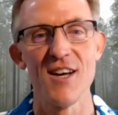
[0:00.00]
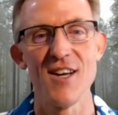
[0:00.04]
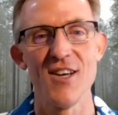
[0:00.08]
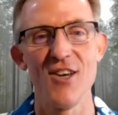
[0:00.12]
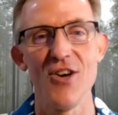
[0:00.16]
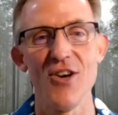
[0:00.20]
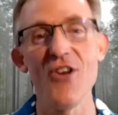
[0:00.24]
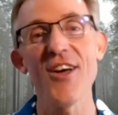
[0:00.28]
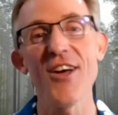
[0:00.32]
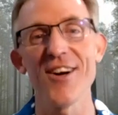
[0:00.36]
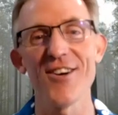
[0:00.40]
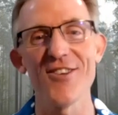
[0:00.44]

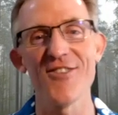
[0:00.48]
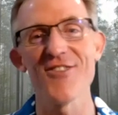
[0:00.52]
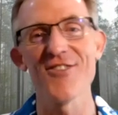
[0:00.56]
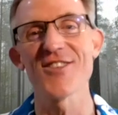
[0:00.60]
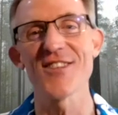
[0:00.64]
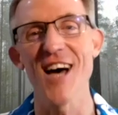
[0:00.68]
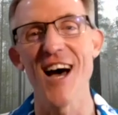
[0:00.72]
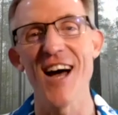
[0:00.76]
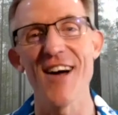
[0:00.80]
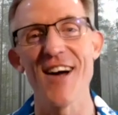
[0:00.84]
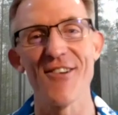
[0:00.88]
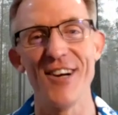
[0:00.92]
You'll hear the
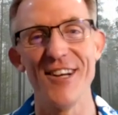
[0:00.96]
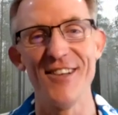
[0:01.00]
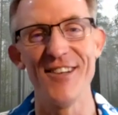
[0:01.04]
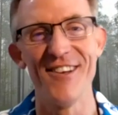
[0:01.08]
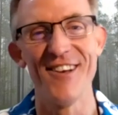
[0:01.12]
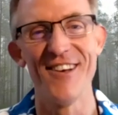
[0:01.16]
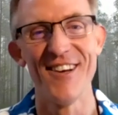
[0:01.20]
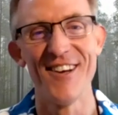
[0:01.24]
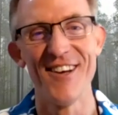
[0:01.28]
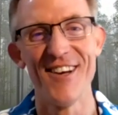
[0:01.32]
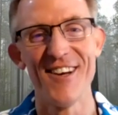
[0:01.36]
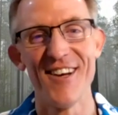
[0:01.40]
siren,
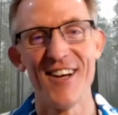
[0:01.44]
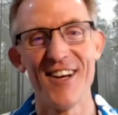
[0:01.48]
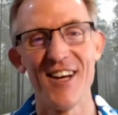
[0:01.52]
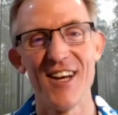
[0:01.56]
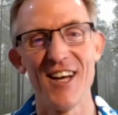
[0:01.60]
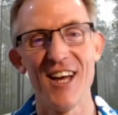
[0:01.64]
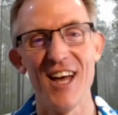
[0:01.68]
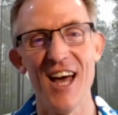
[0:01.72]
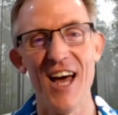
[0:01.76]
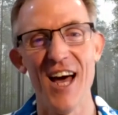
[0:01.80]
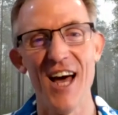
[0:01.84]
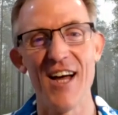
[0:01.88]

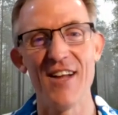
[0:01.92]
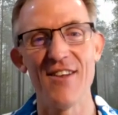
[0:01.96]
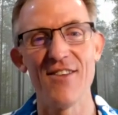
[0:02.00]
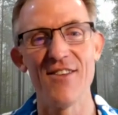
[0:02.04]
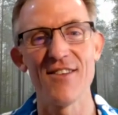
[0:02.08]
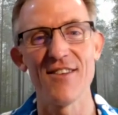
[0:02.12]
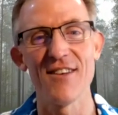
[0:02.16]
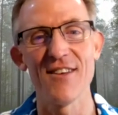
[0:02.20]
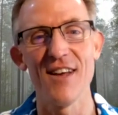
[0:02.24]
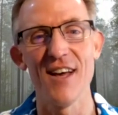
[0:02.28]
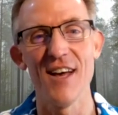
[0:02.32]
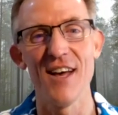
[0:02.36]

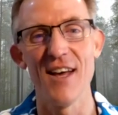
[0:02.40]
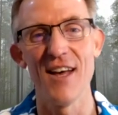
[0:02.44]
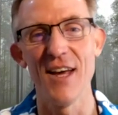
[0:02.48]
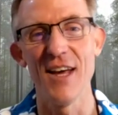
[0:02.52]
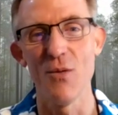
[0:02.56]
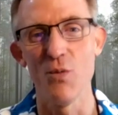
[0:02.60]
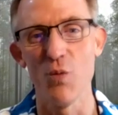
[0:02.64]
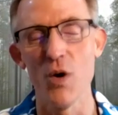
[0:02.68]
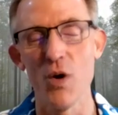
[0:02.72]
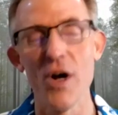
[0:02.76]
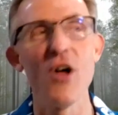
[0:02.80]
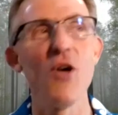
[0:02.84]
and
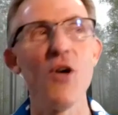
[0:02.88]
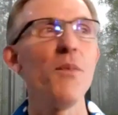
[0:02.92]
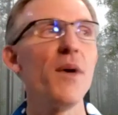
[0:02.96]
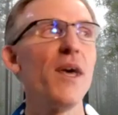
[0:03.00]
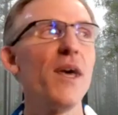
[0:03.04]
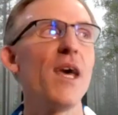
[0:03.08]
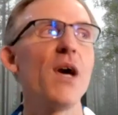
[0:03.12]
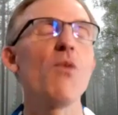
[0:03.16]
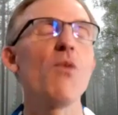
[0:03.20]
it won't